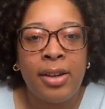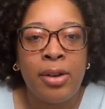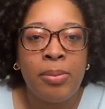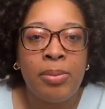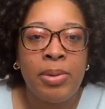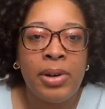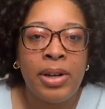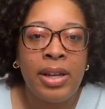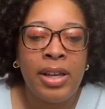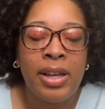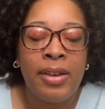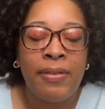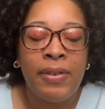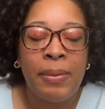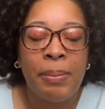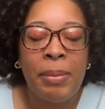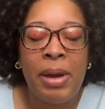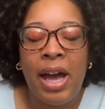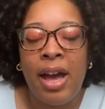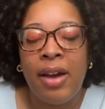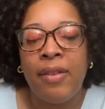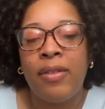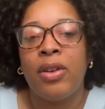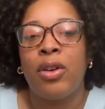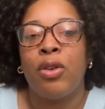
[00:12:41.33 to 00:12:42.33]
but if I'm
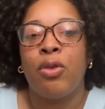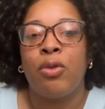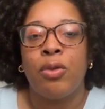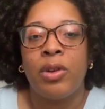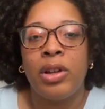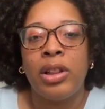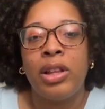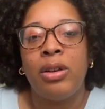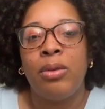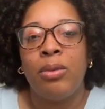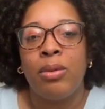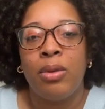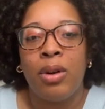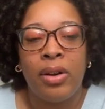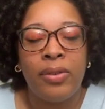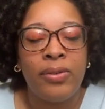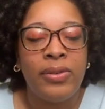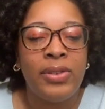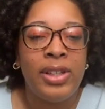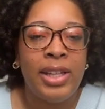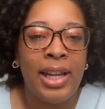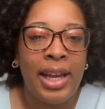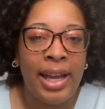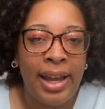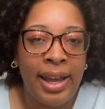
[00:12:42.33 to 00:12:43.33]
having a really rough
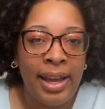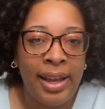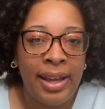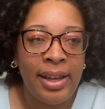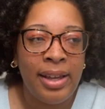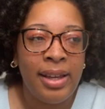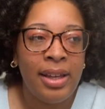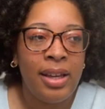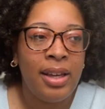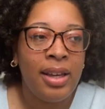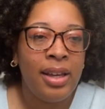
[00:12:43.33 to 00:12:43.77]
day,